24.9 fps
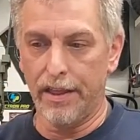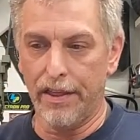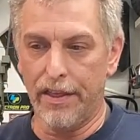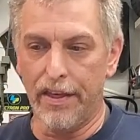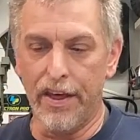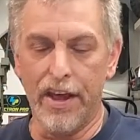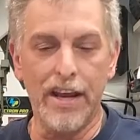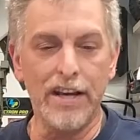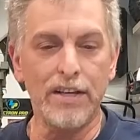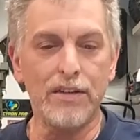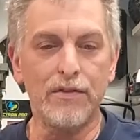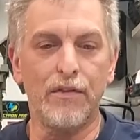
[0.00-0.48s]

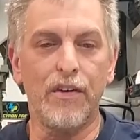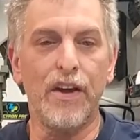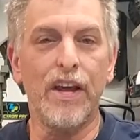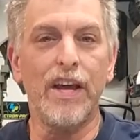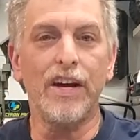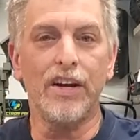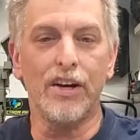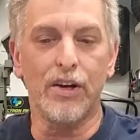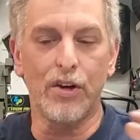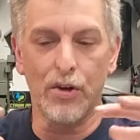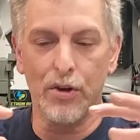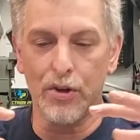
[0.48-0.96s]
These
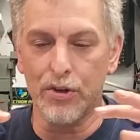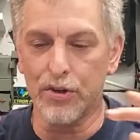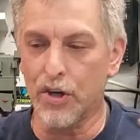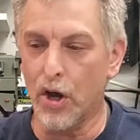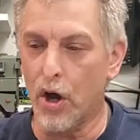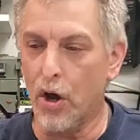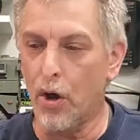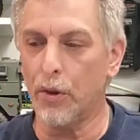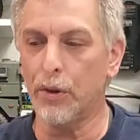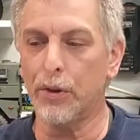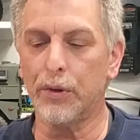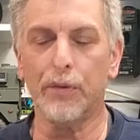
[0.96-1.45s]
vehicles,
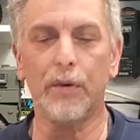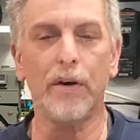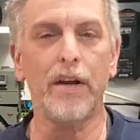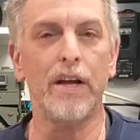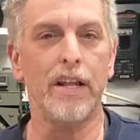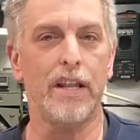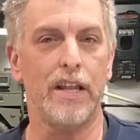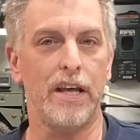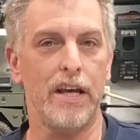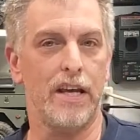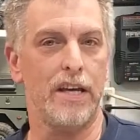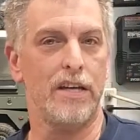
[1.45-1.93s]
all three of
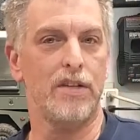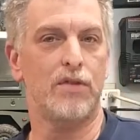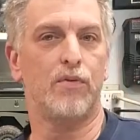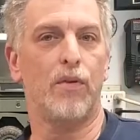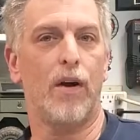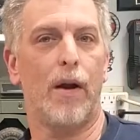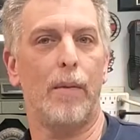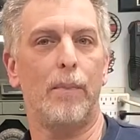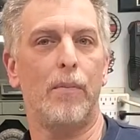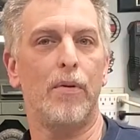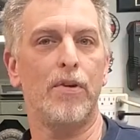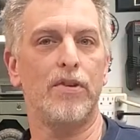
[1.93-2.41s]
these,
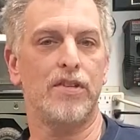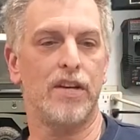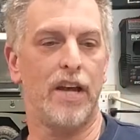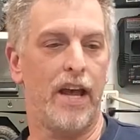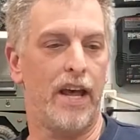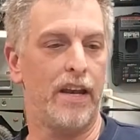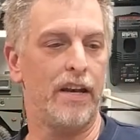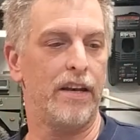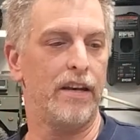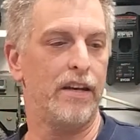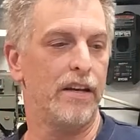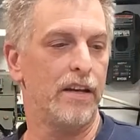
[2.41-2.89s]

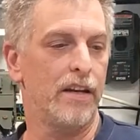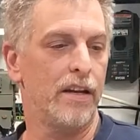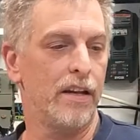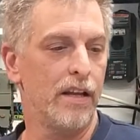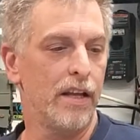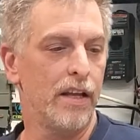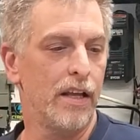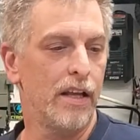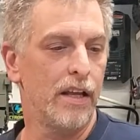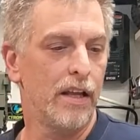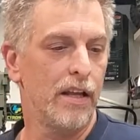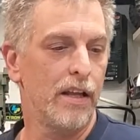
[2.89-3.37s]
represent
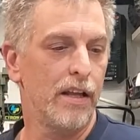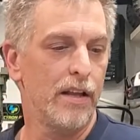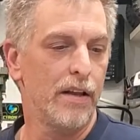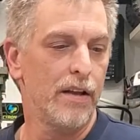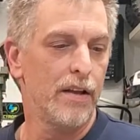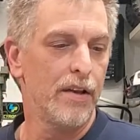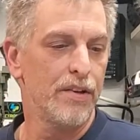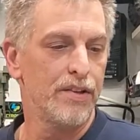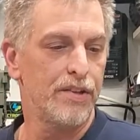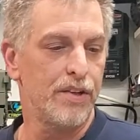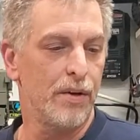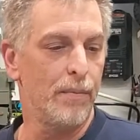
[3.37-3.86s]

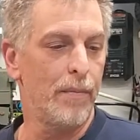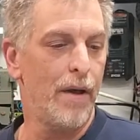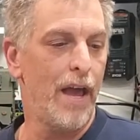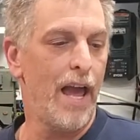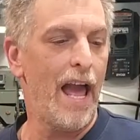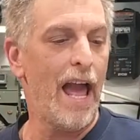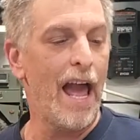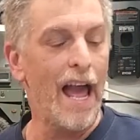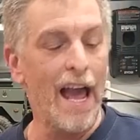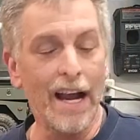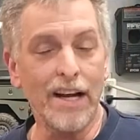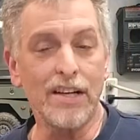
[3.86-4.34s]
some
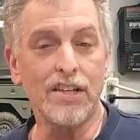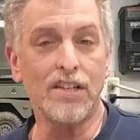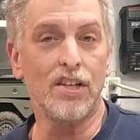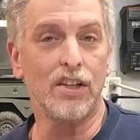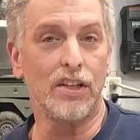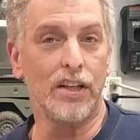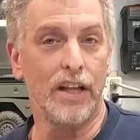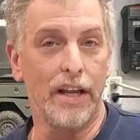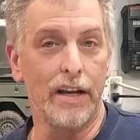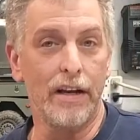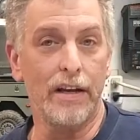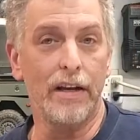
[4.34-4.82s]

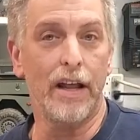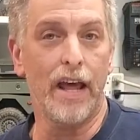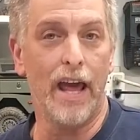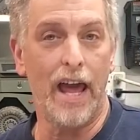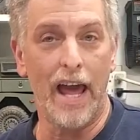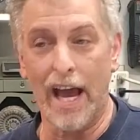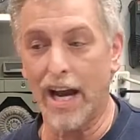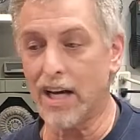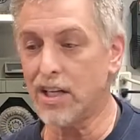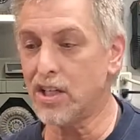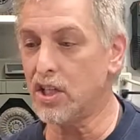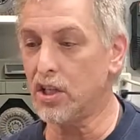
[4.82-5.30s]
excellent,
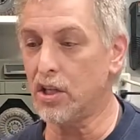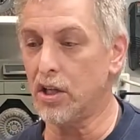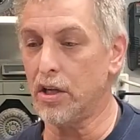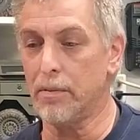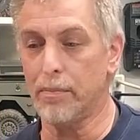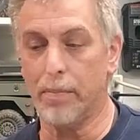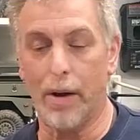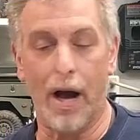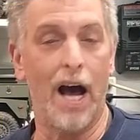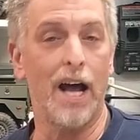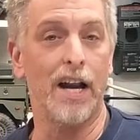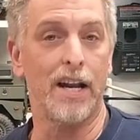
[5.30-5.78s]
excellent
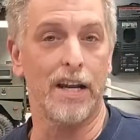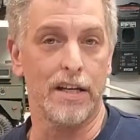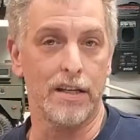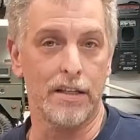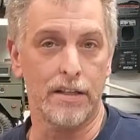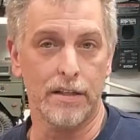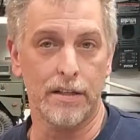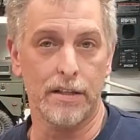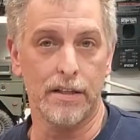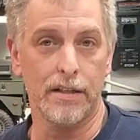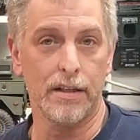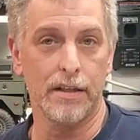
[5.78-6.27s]

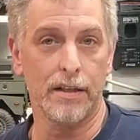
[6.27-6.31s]
bodies,